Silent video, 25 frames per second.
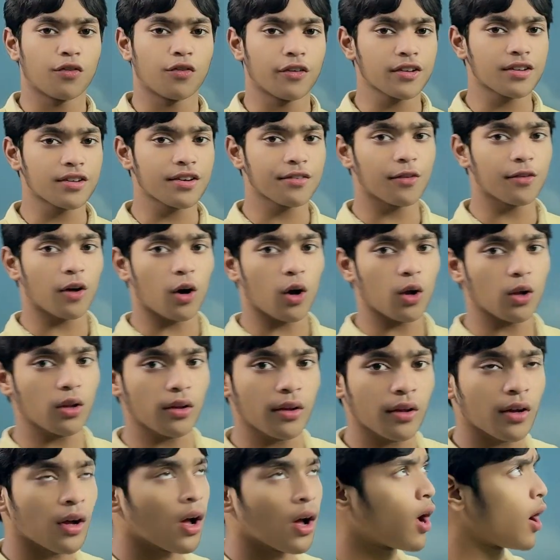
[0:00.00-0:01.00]
first of
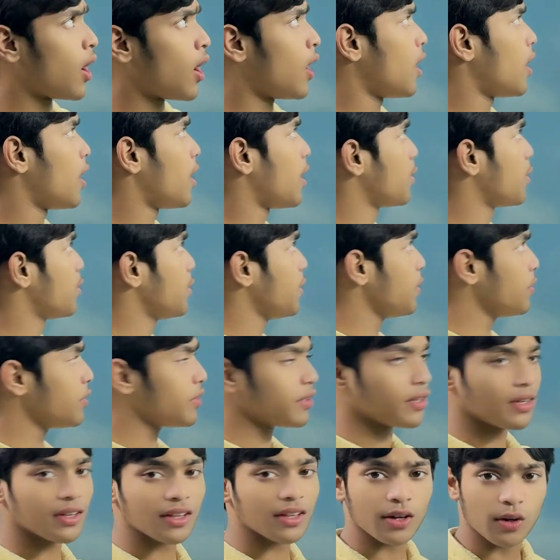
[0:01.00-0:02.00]
all, we will
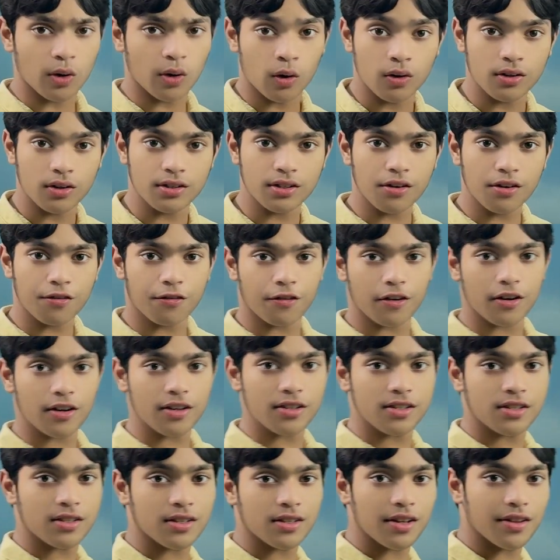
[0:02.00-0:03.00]
read the question
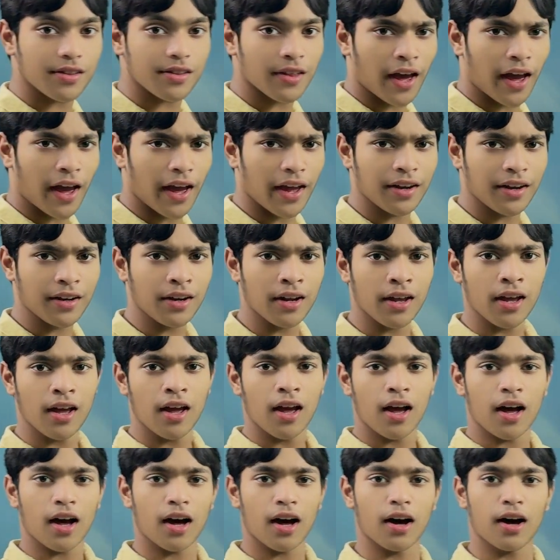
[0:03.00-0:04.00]
first, then
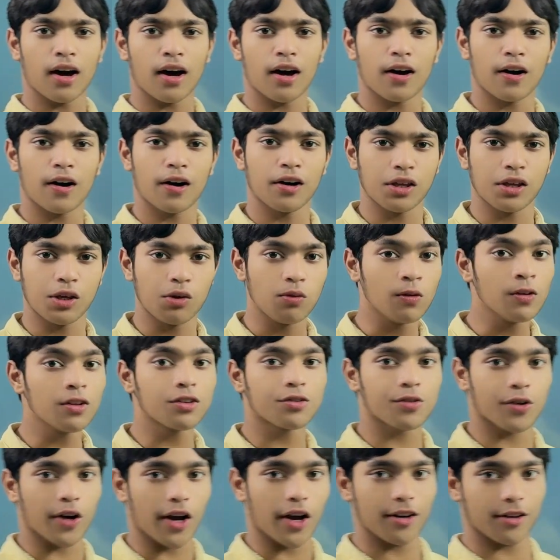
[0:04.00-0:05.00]
you will
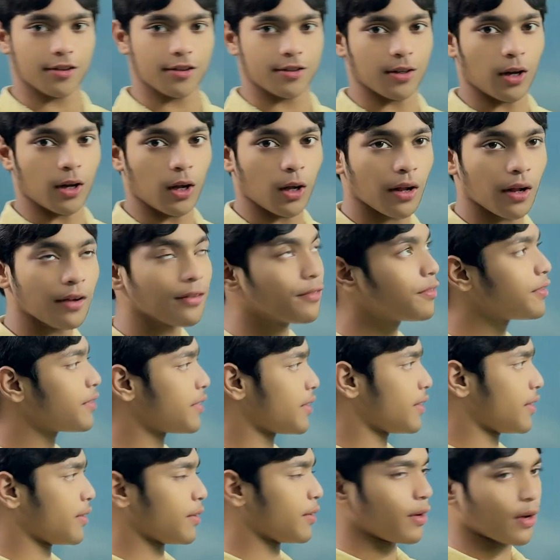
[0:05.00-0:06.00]
try to solve,
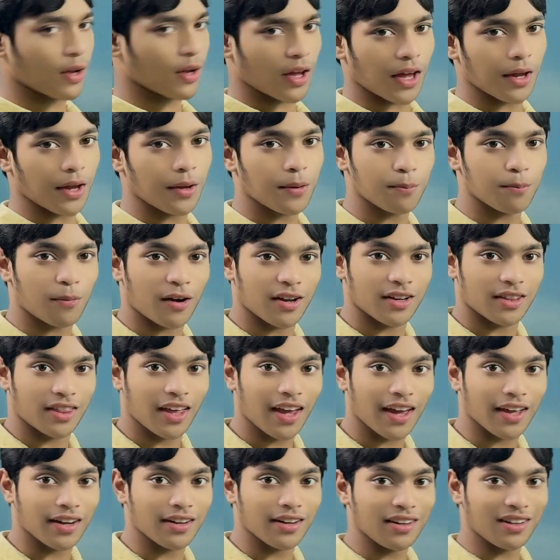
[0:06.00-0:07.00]
okay, but
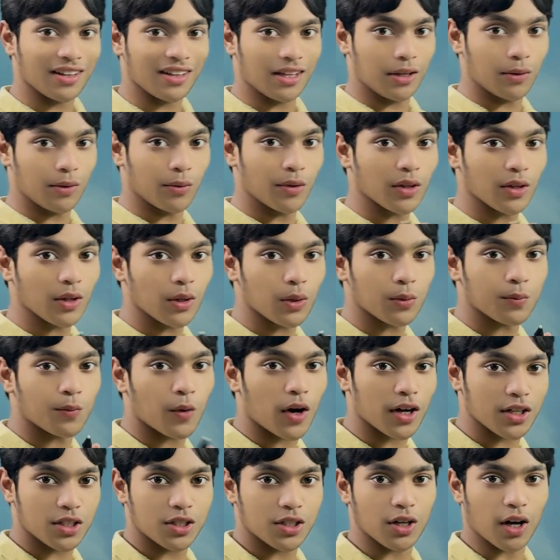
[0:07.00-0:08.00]
then you will
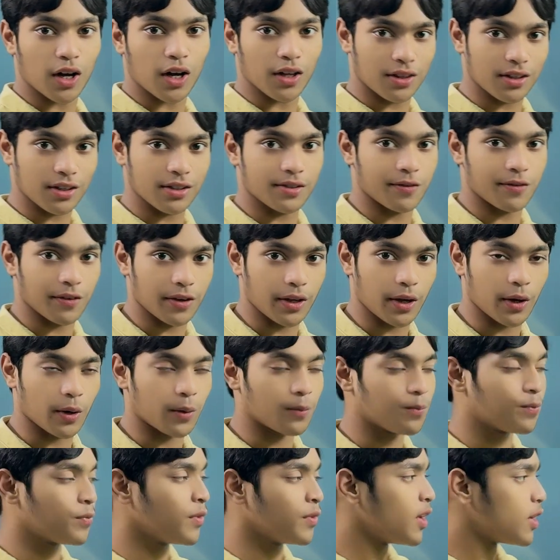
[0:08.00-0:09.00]
watch on this
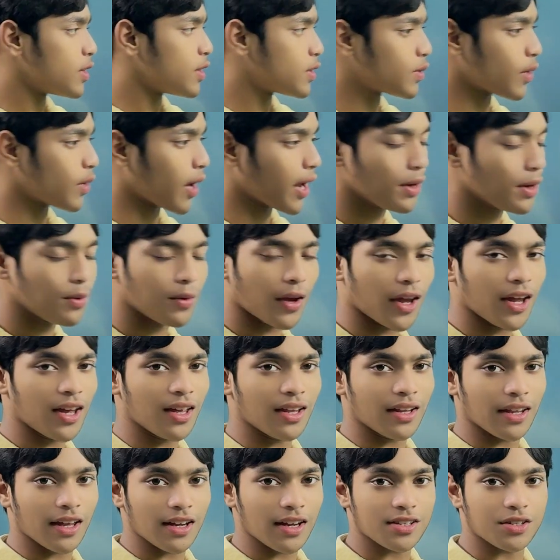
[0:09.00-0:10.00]
video. So anyway,
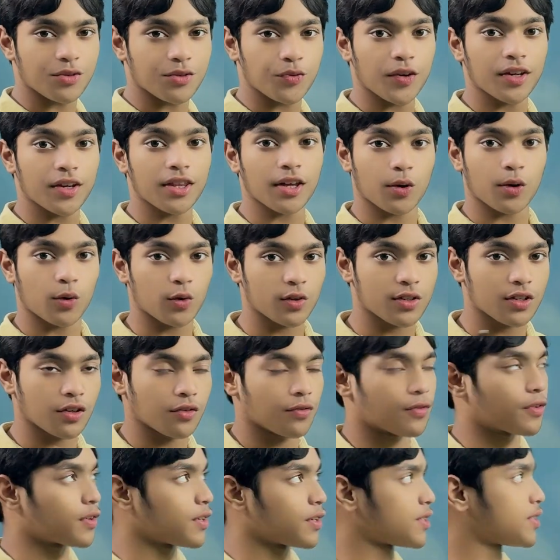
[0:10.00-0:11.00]
let's read the question
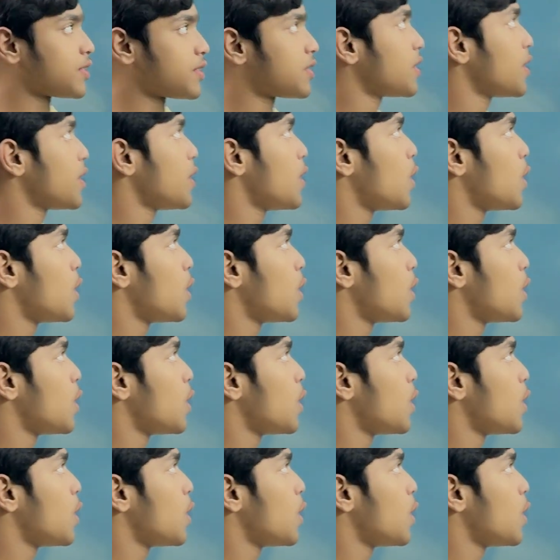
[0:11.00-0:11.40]
first.